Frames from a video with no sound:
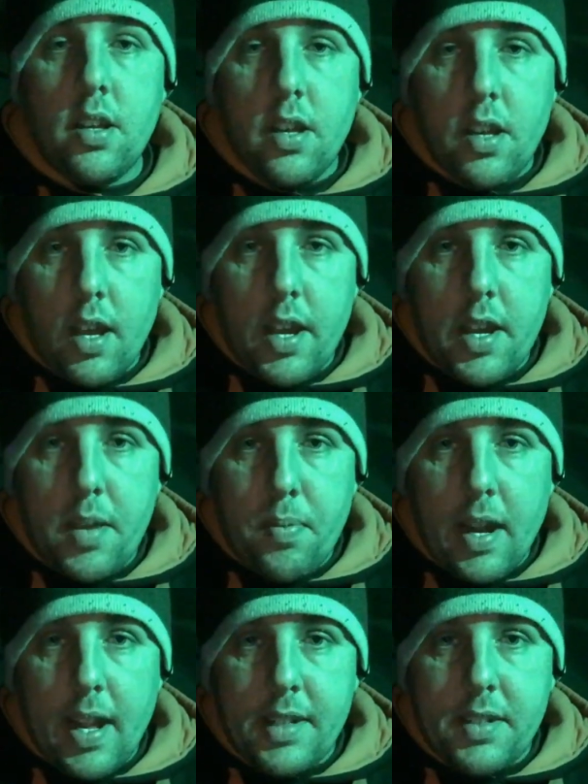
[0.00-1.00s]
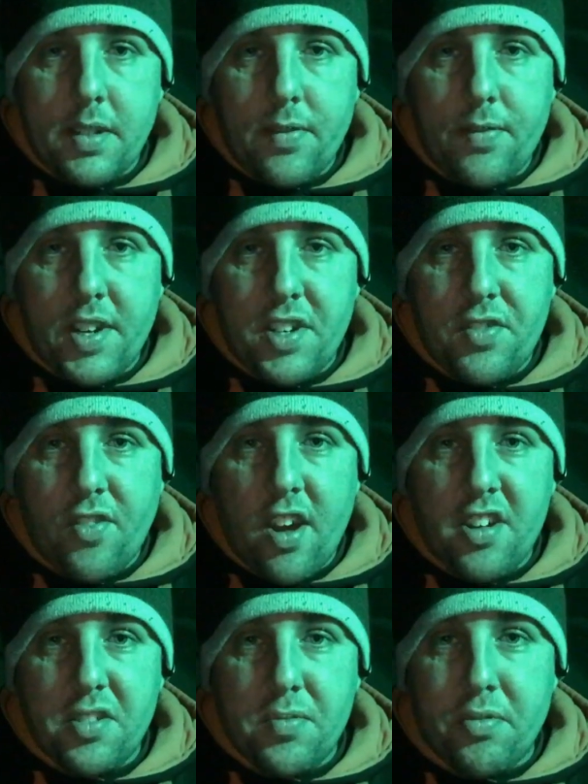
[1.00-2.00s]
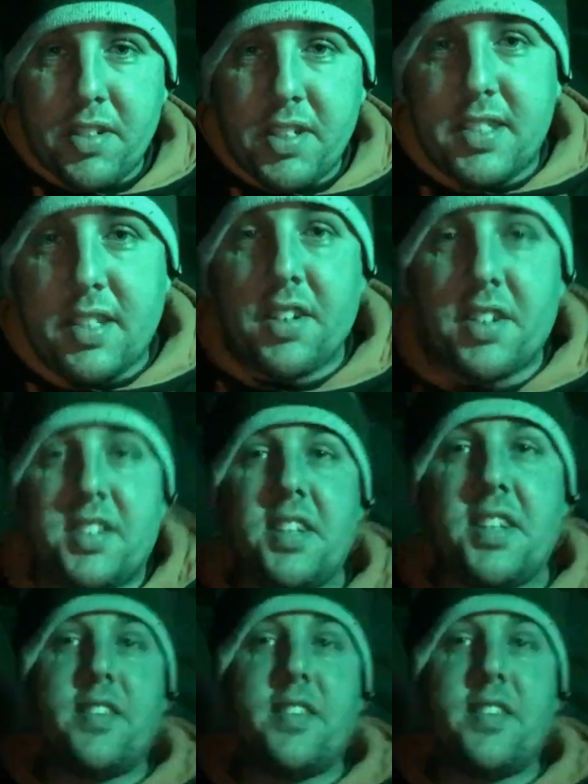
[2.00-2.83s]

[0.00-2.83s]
Any plans to fish Thursbury? Stunners in there.